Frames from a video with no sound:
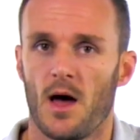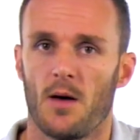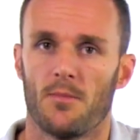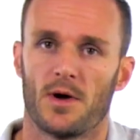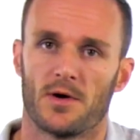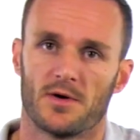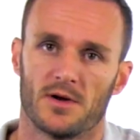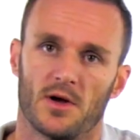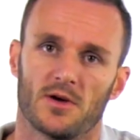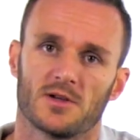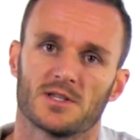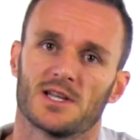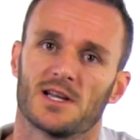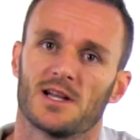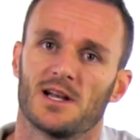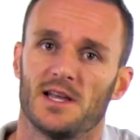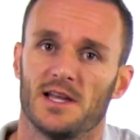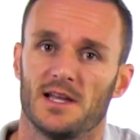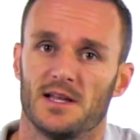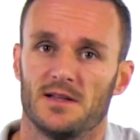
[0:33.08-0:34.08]

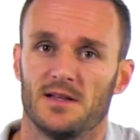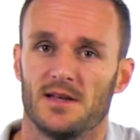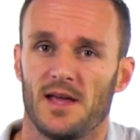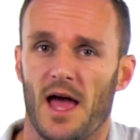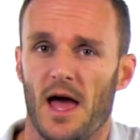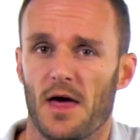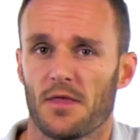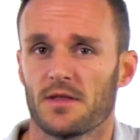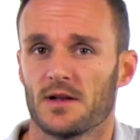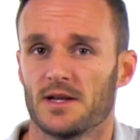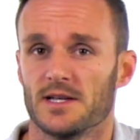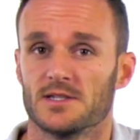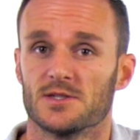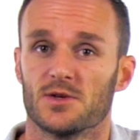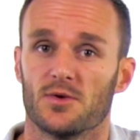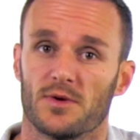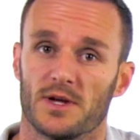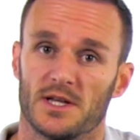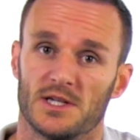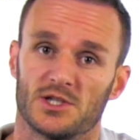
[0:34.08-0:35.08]
Paradoxically, the athletes
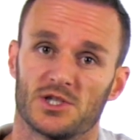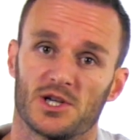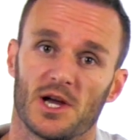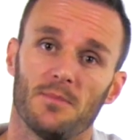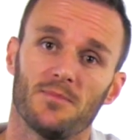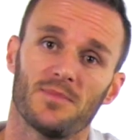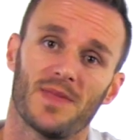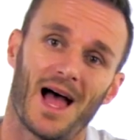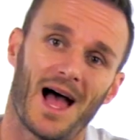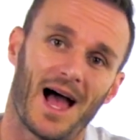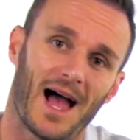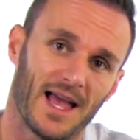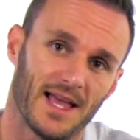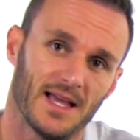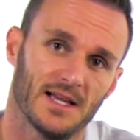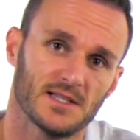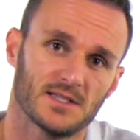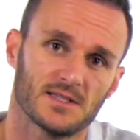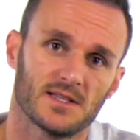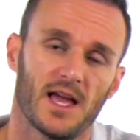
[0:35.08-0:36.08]
who can jump the
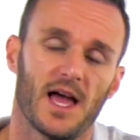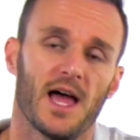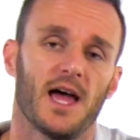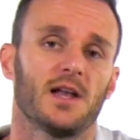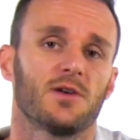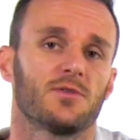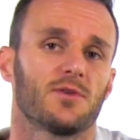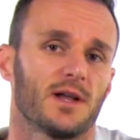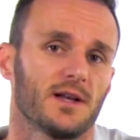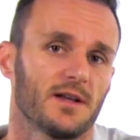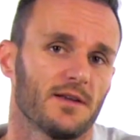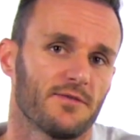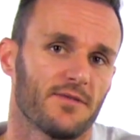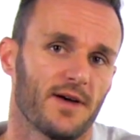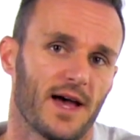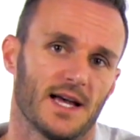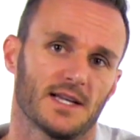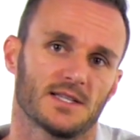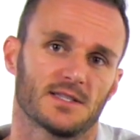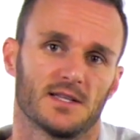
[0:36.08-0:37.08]
highest and run the
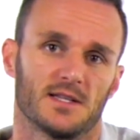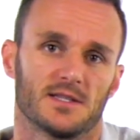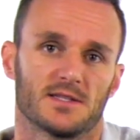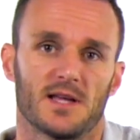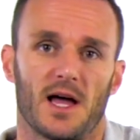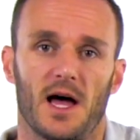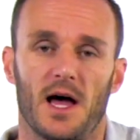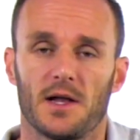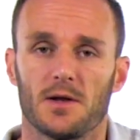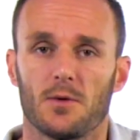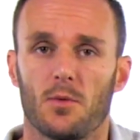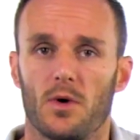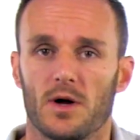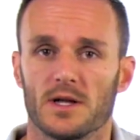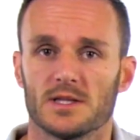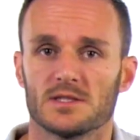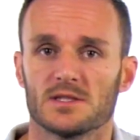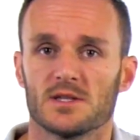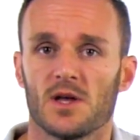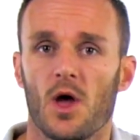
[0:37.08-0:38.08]
fastest are the
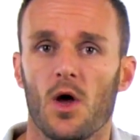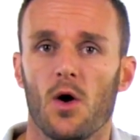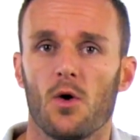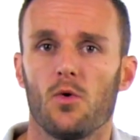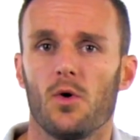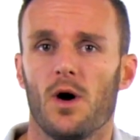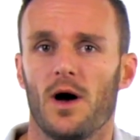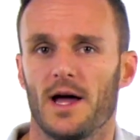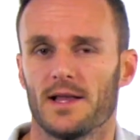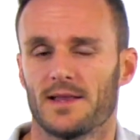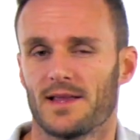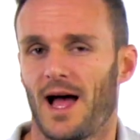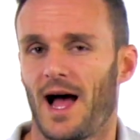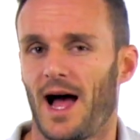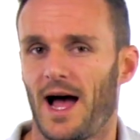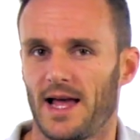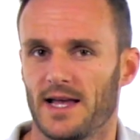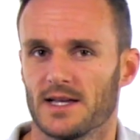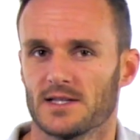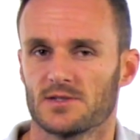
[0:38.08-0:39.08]
ones who are at the
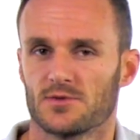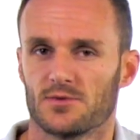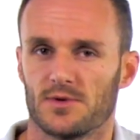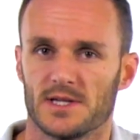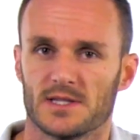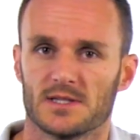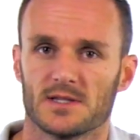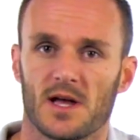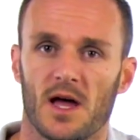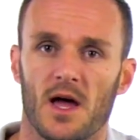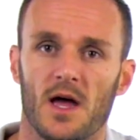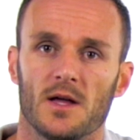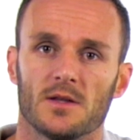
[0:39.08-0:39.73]
highest risk